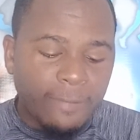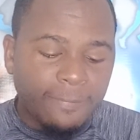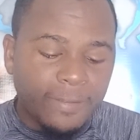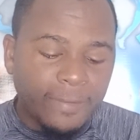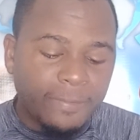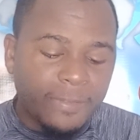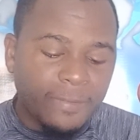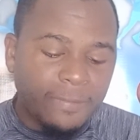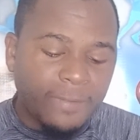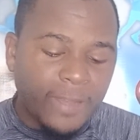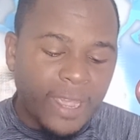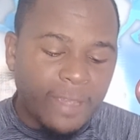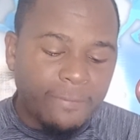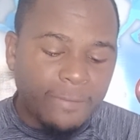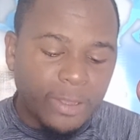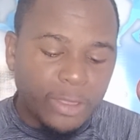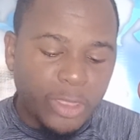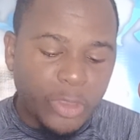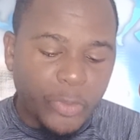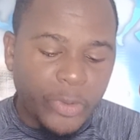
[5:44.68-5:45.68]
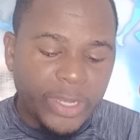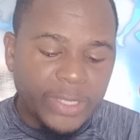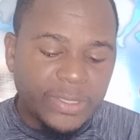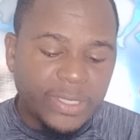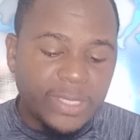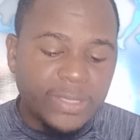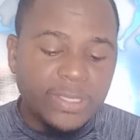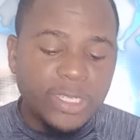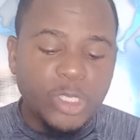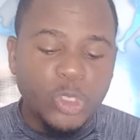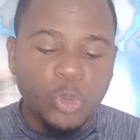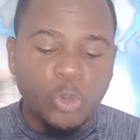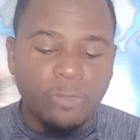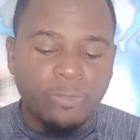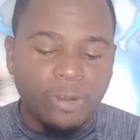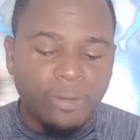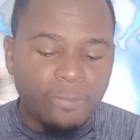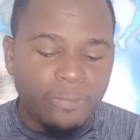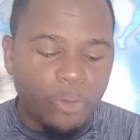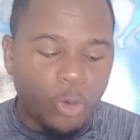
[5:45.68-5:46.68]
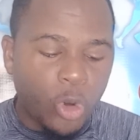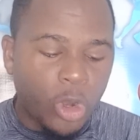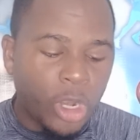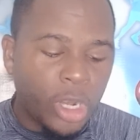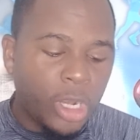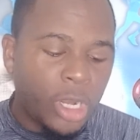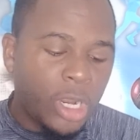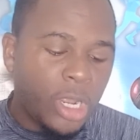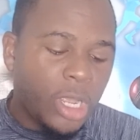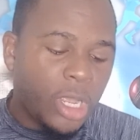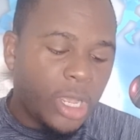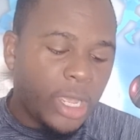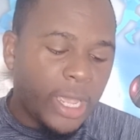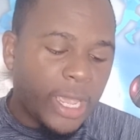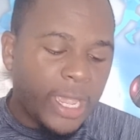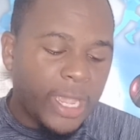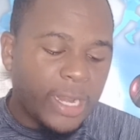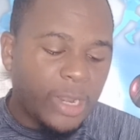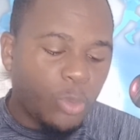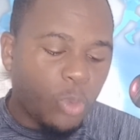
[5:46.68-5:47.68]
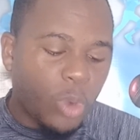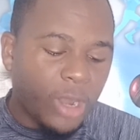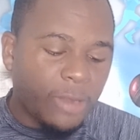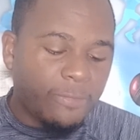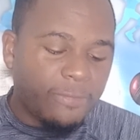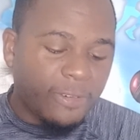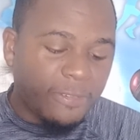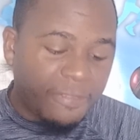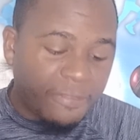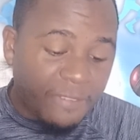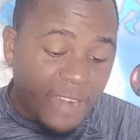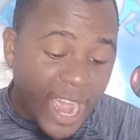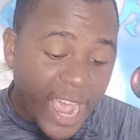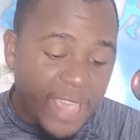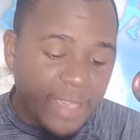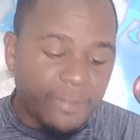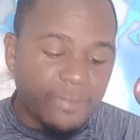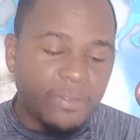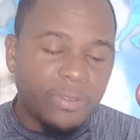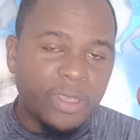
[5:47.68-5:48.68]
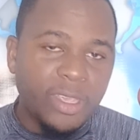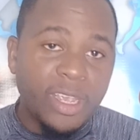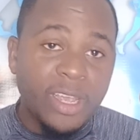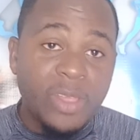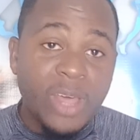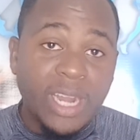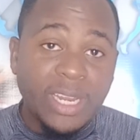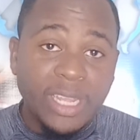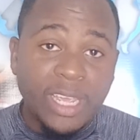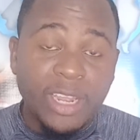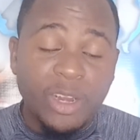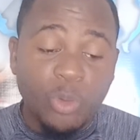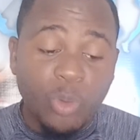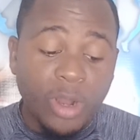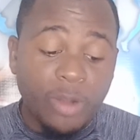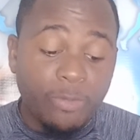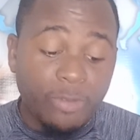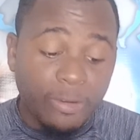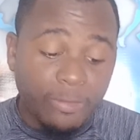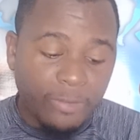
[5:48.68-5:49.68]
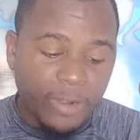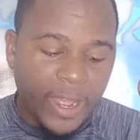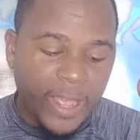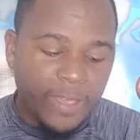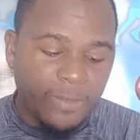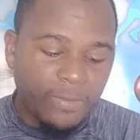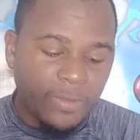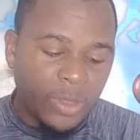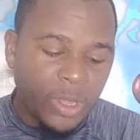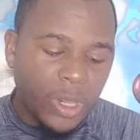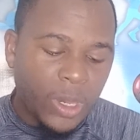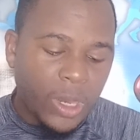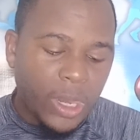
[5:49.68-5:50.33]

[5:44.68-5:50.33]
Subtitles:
55 for 3, 62 for 4, 81 for 5. You hear that? 81 for 5.